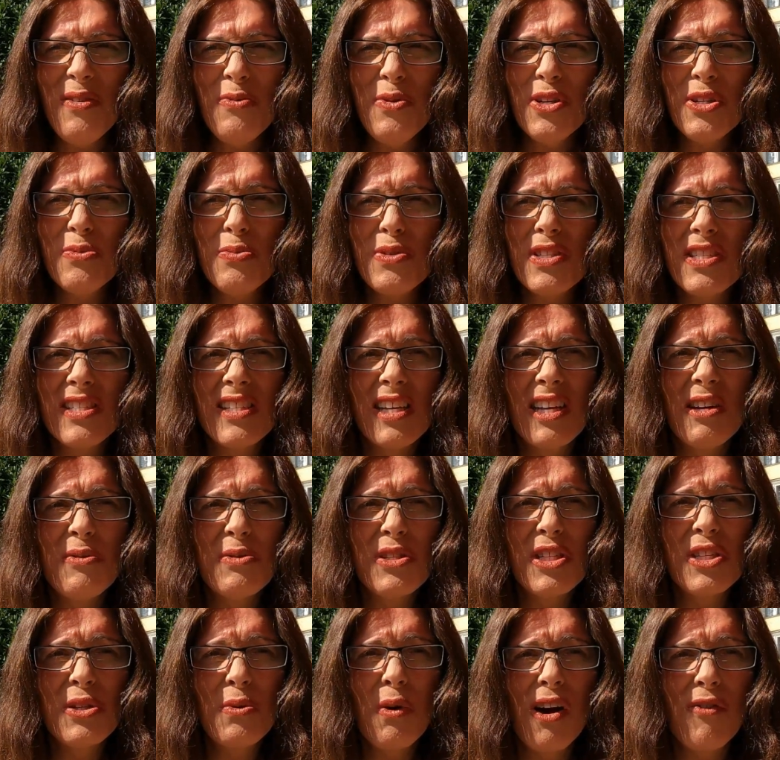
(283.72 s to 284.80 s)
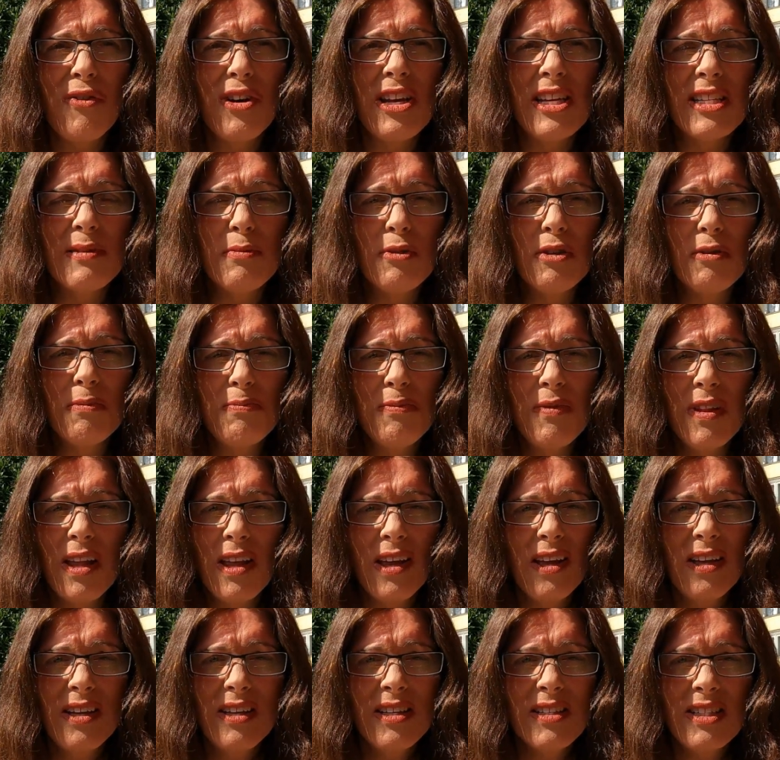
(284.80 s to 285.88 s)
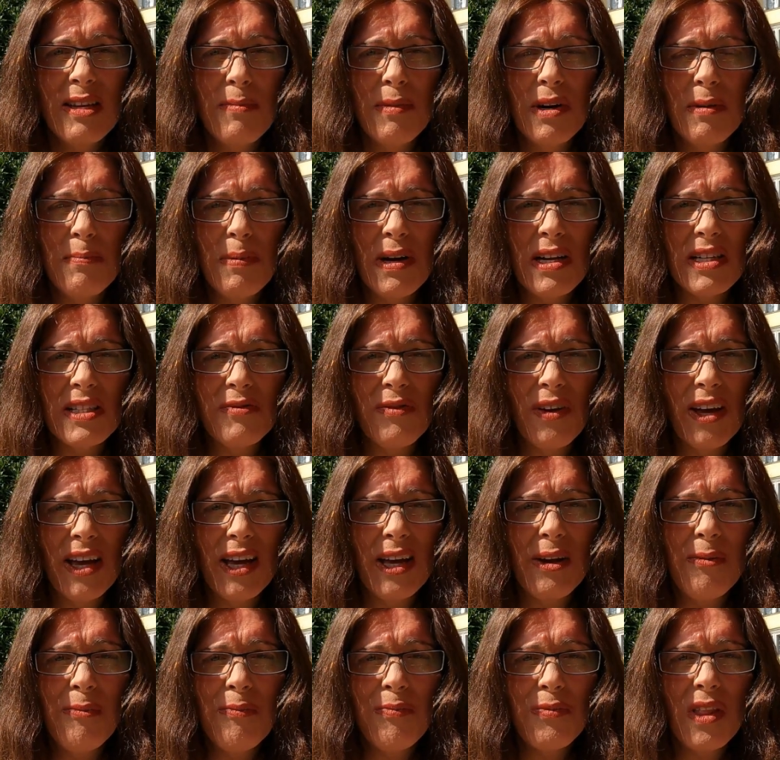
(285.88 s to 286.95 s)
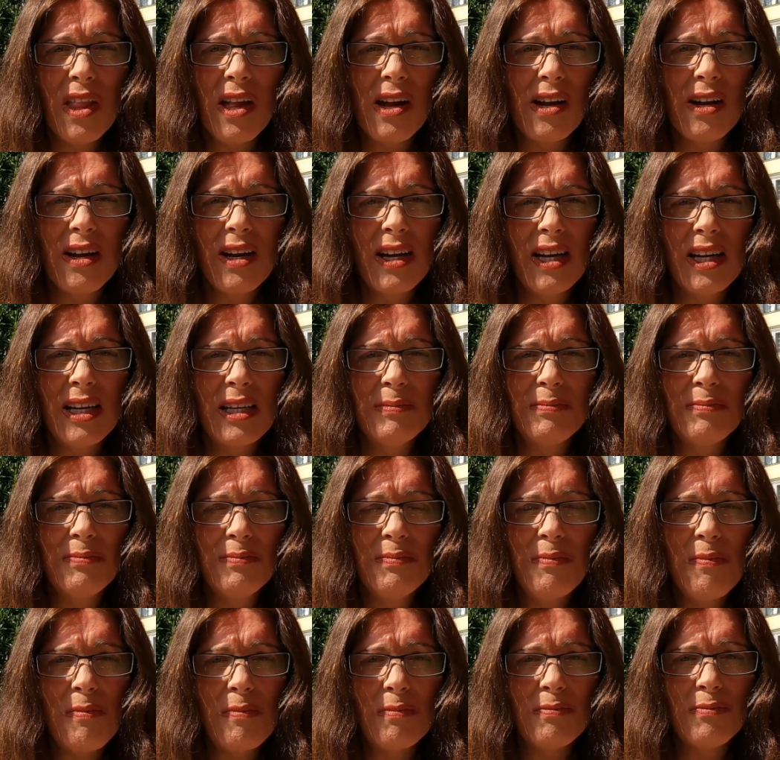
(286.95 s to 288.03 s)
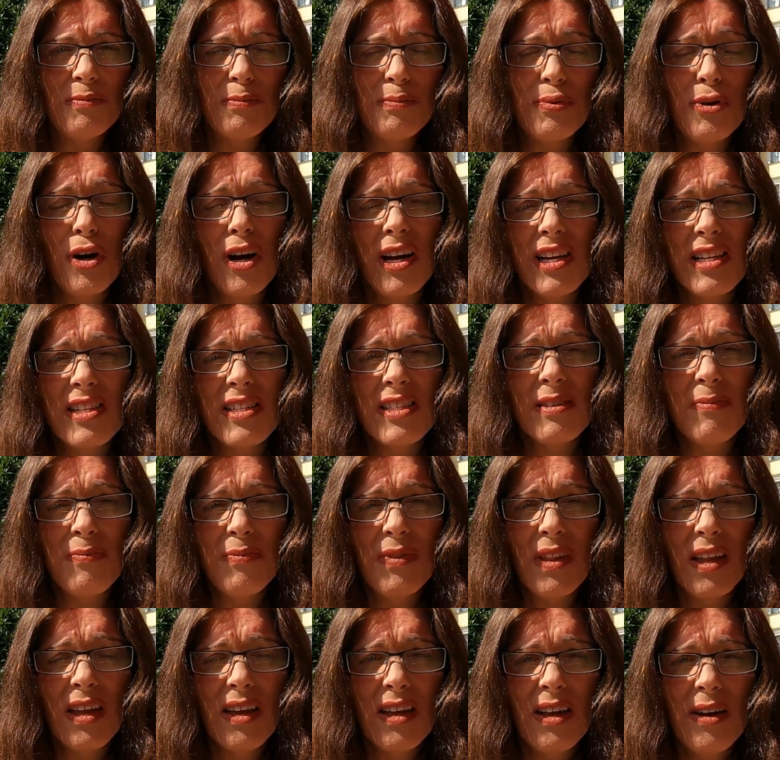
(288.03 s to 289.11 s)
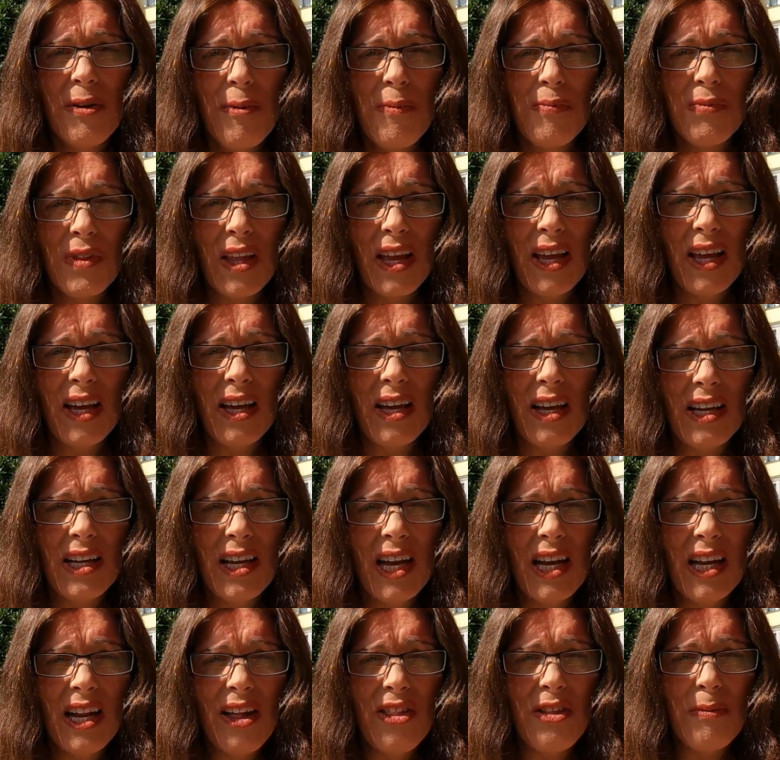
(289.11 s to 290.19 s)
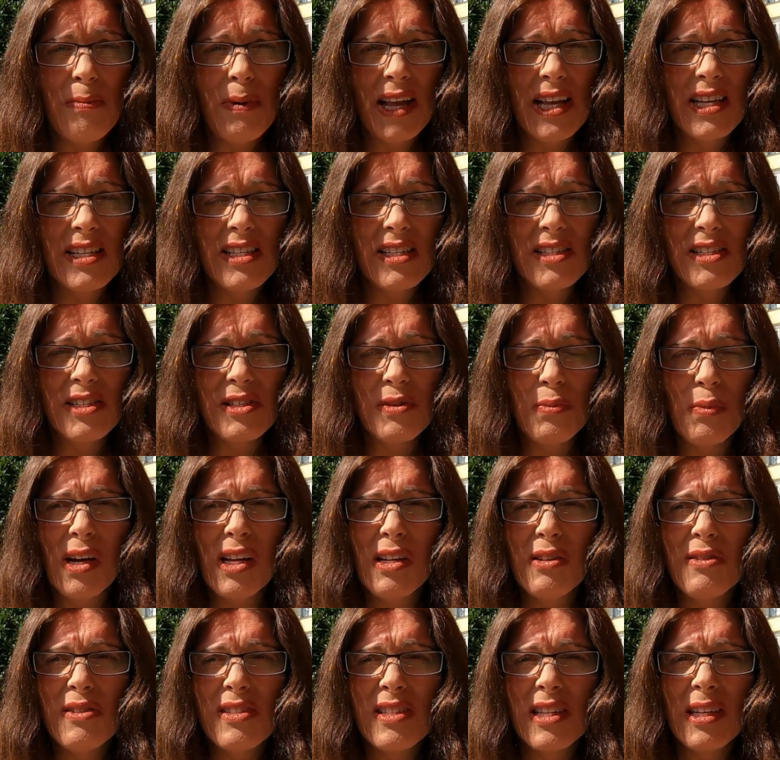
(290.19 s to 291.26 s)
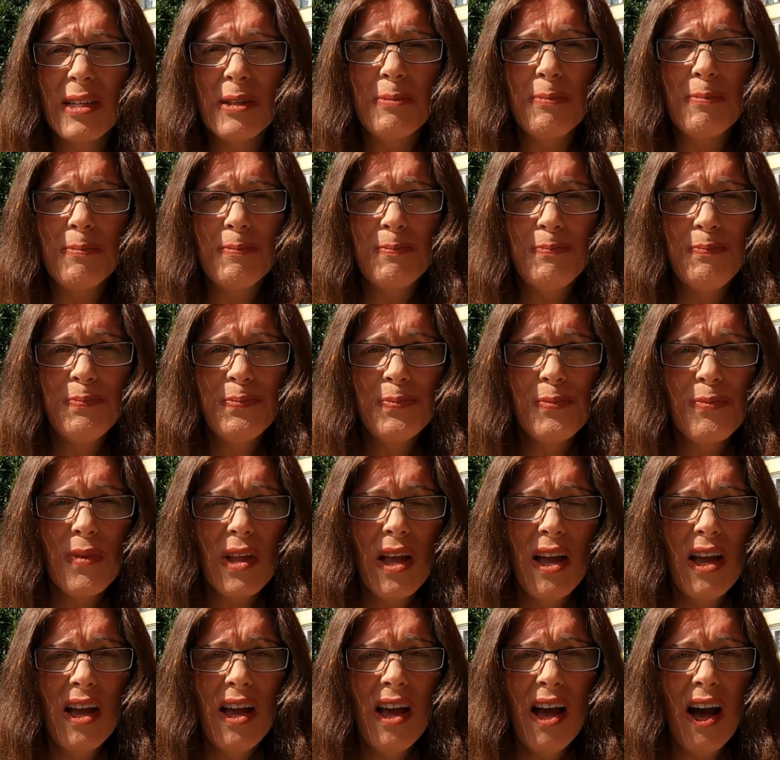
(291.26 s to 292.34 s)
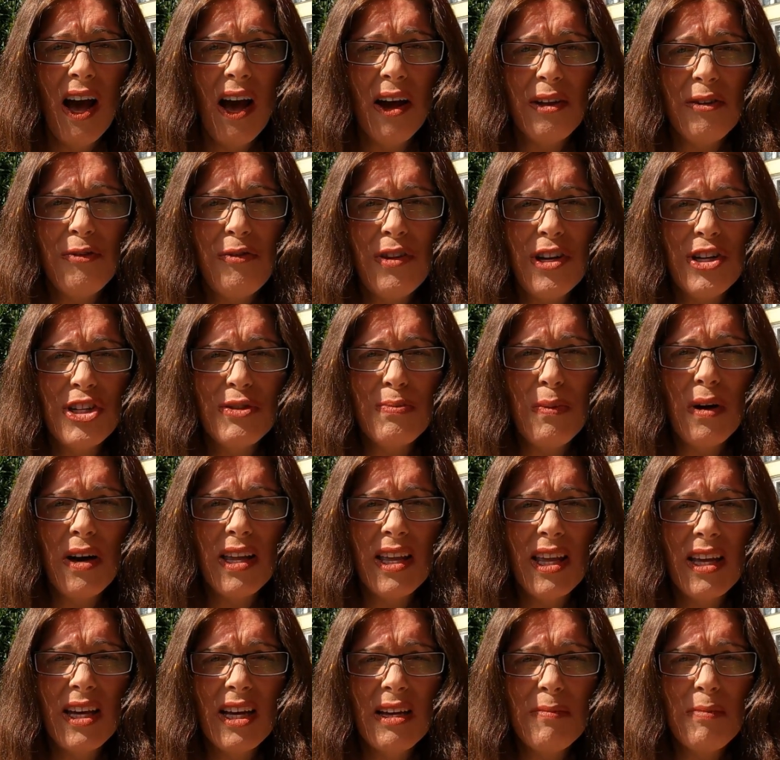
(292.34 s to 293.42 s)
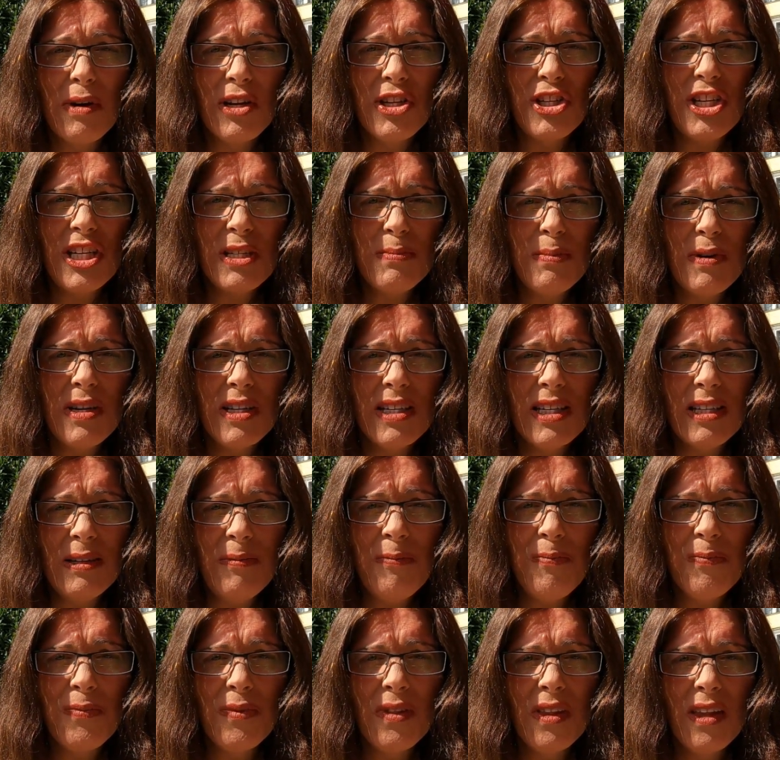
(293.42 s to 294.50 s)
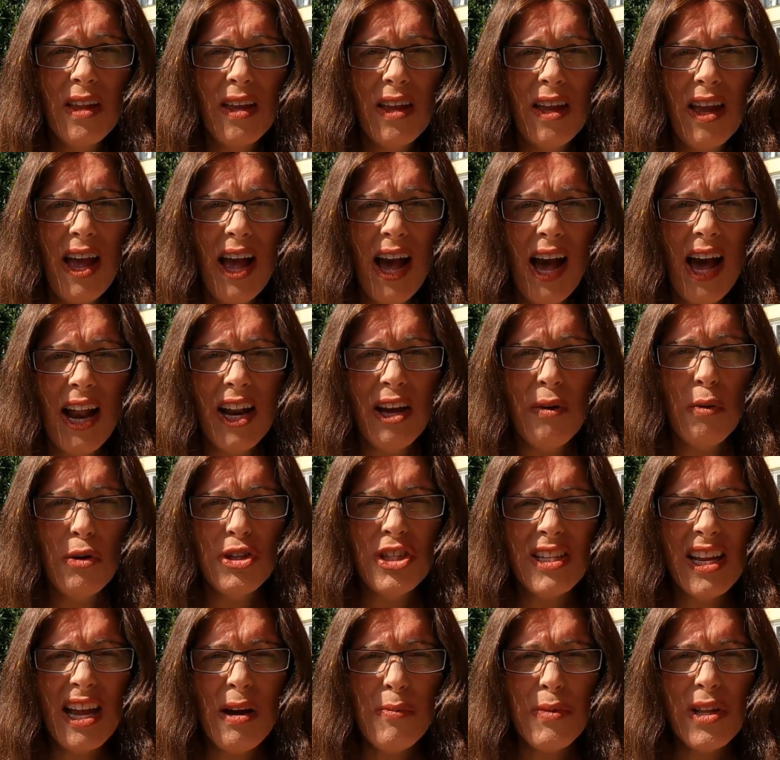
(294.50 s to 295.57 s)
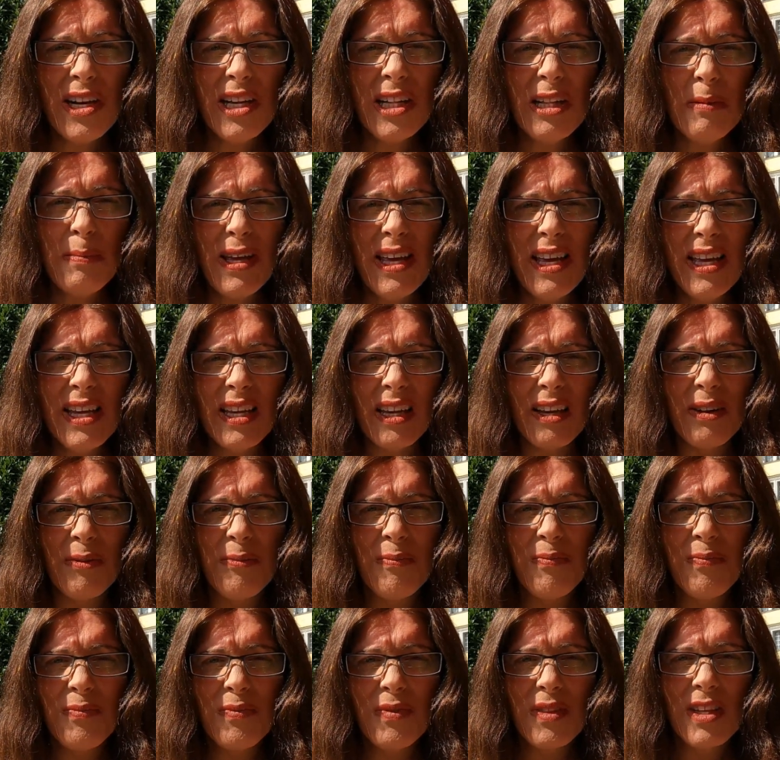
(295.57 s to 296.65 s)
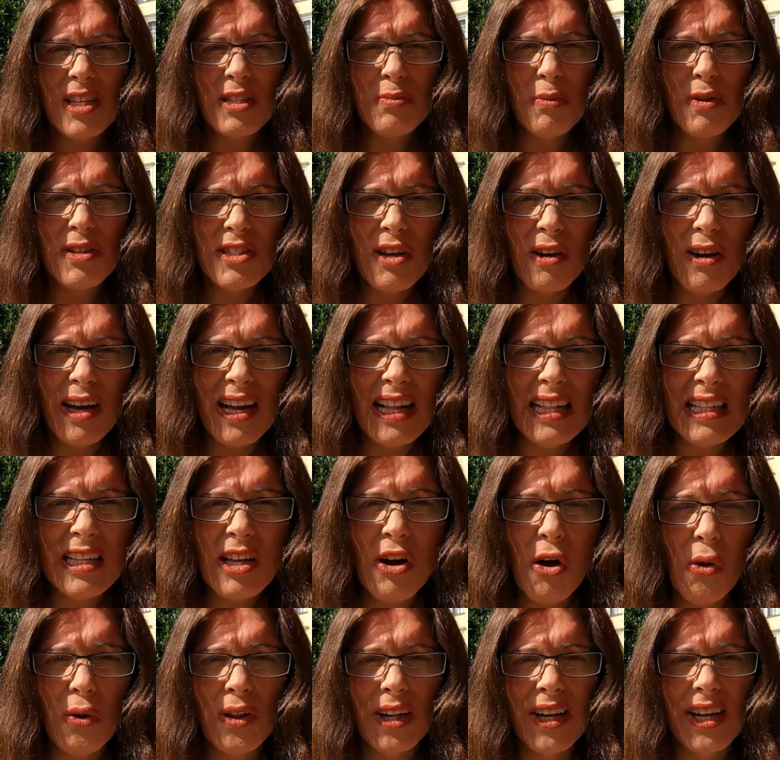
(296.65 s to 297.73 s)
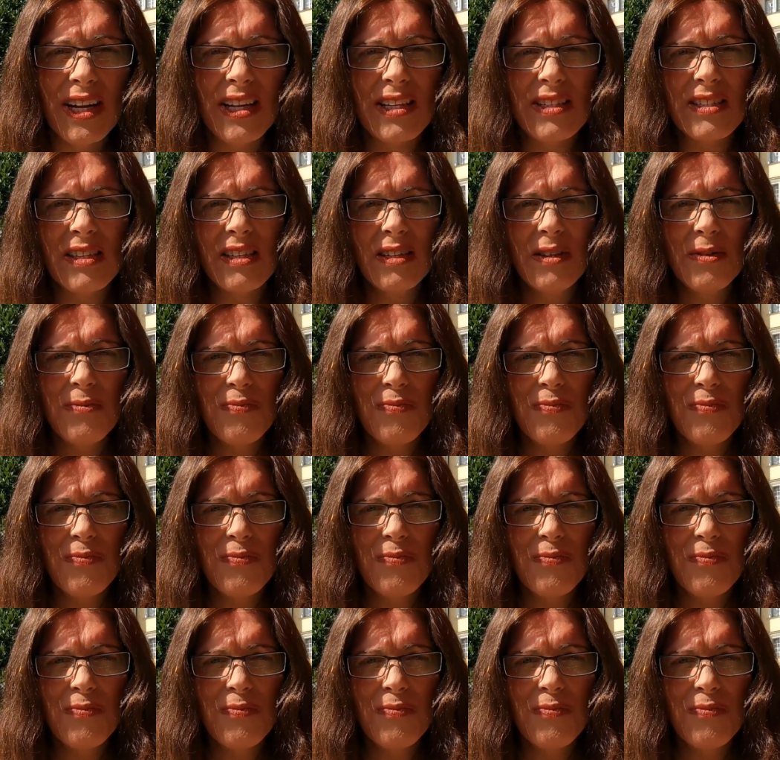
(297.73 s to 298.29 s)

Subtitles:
which is quite reasonable. Similar bus fare price in other places as well. So I'm going to finish my my cheeseburger, and I'm going to wash it down with a little beer. This one's got alcohol in it,